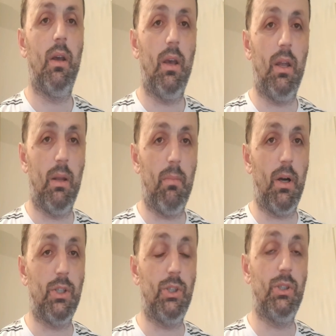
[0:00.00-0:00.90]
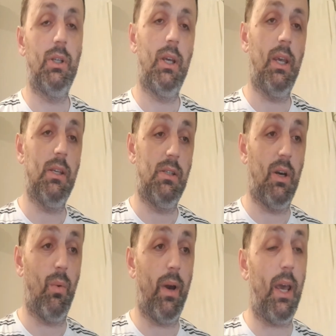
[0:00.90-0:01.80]
in a much easier
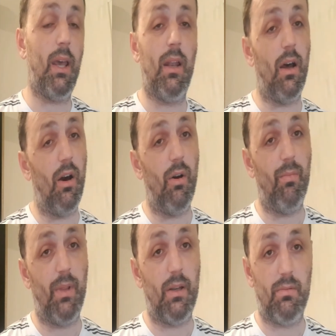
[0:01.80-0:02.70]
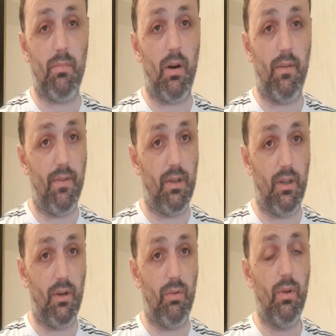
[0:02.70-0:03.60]
way, and I hope that my
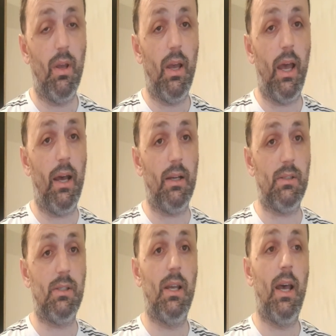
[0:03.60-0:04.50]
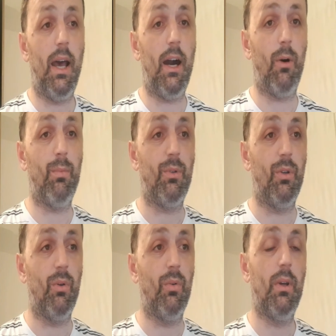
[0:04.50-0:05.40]
video has helped
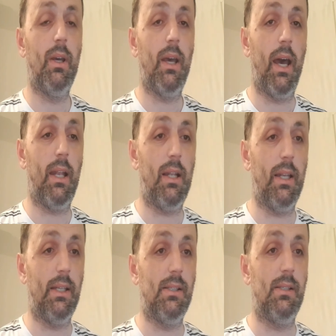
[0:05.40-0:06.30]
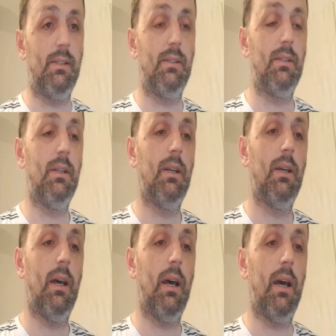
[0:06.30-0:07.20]
you at least,
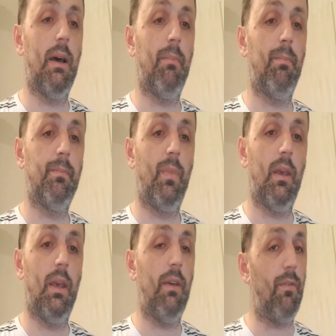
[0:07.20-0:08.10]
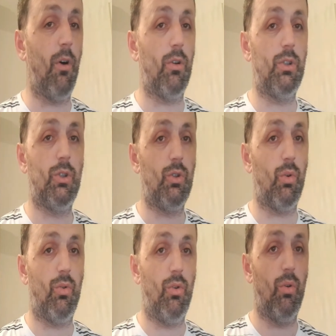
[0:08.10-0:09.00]
if not
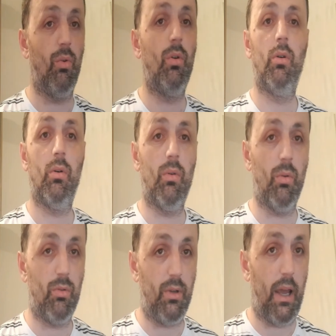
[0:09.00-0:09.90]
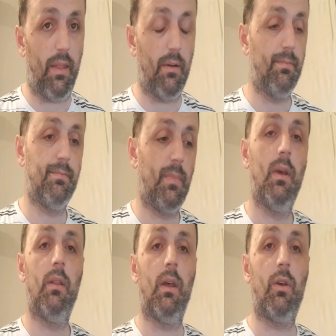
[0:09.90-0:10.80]
taught you altogether.
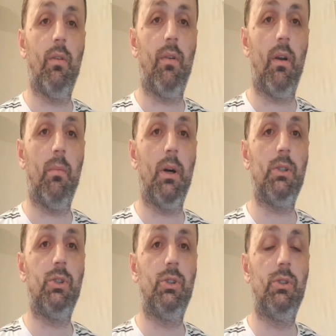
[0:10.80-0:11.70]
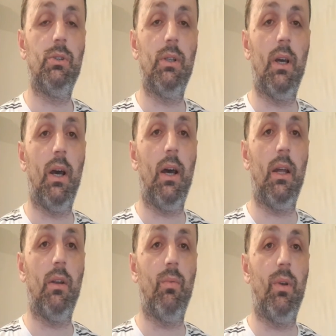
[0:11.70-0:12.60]
Thank you very much,
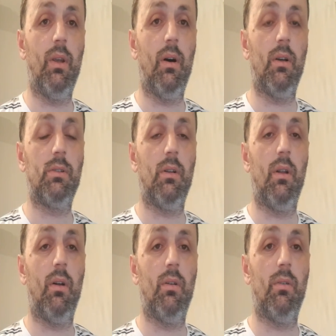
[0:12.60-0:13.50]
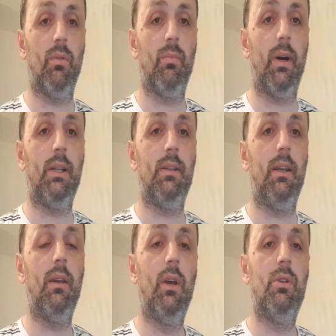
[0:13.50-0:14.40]
and we ask Allah Almighty
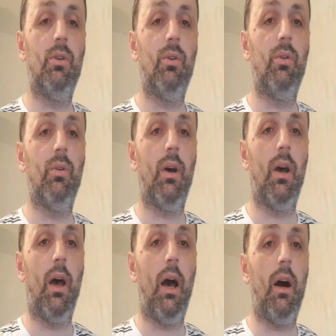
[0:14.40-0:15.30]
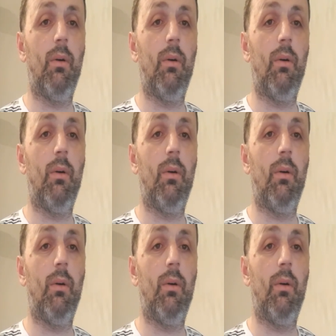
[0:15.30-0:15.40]
to help